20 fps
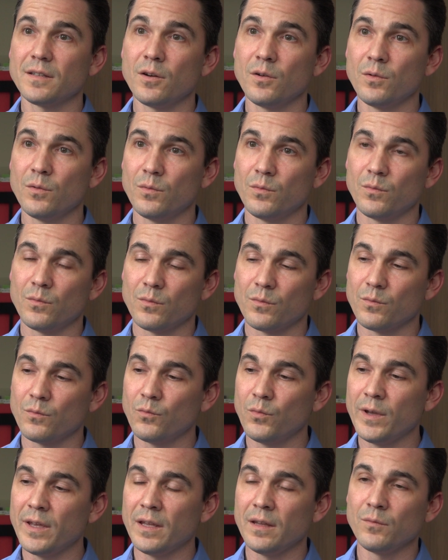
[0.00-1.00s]
So
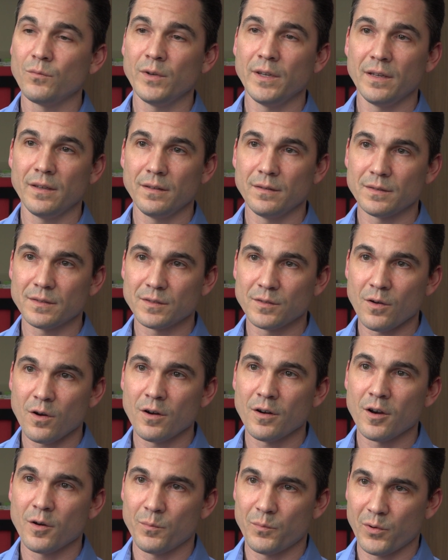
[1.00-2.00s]
when we
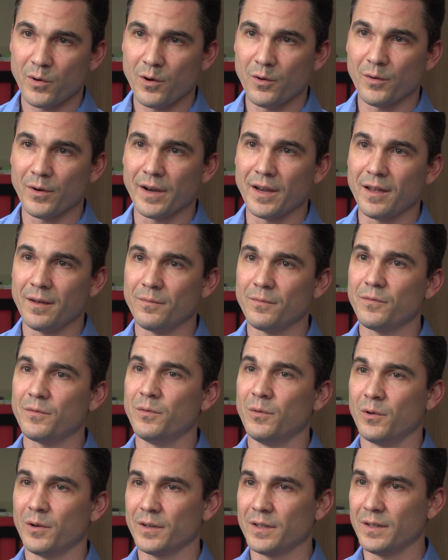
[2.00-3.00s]
start our program
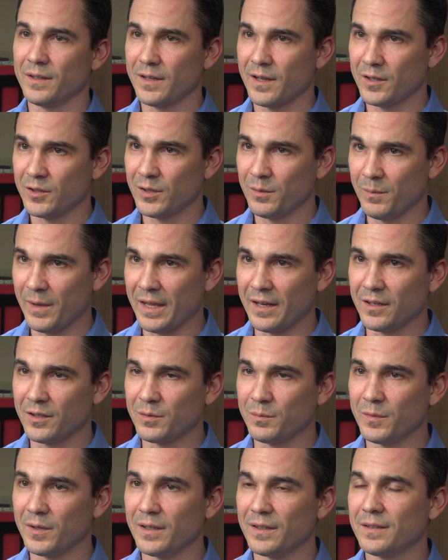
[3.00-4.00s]
for concussion
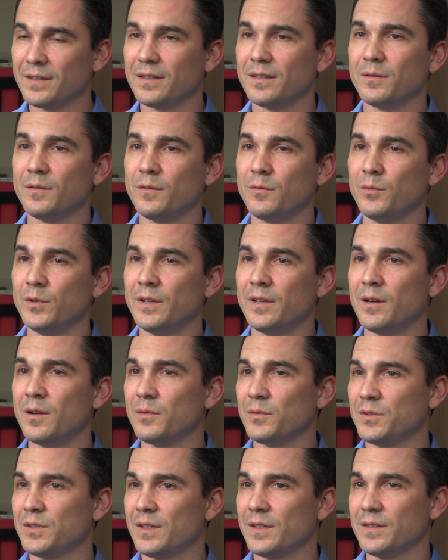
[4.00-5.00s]
management, we
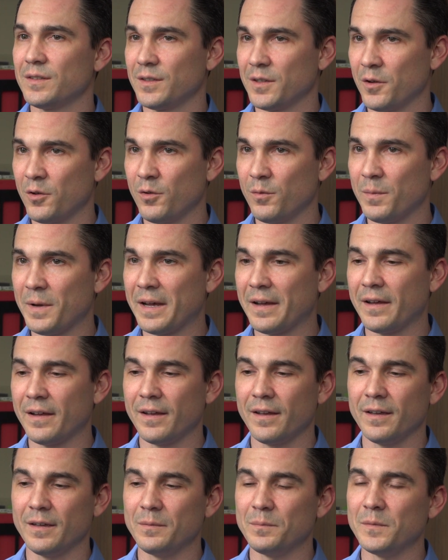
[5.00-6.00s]
don't just go
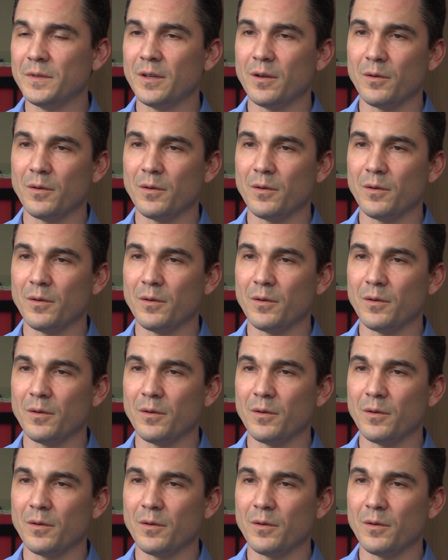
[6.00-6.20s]
by